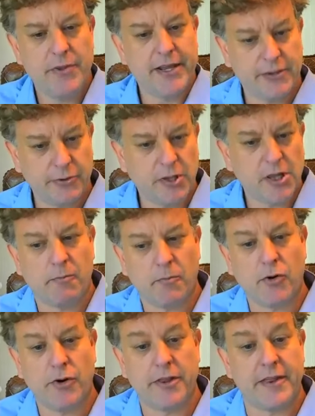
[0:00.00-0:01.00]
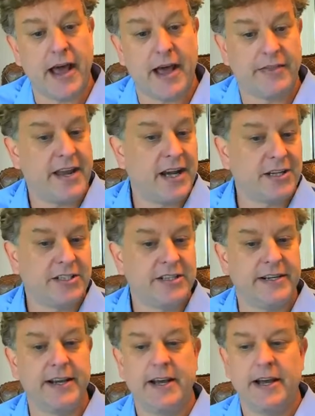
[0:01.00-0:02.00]
but they do a lot more than that. They
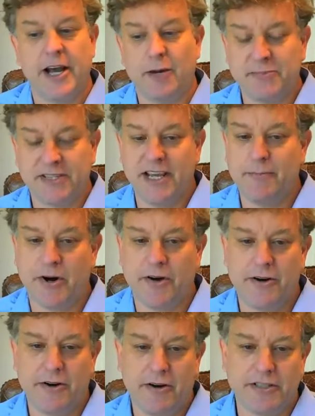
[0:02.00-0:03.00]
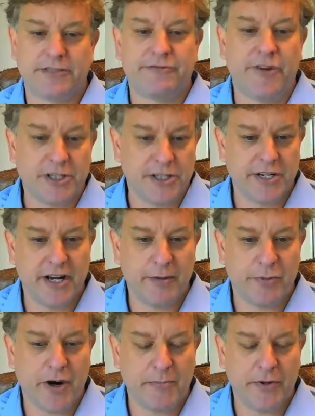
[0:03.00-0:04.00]
actually help to keep our neurons
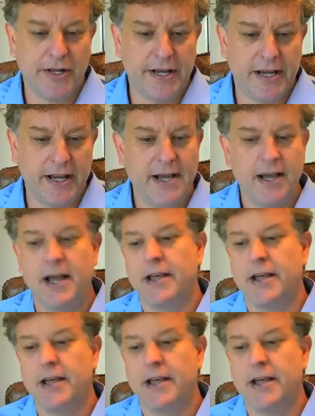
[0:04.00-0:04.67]
functioning properly.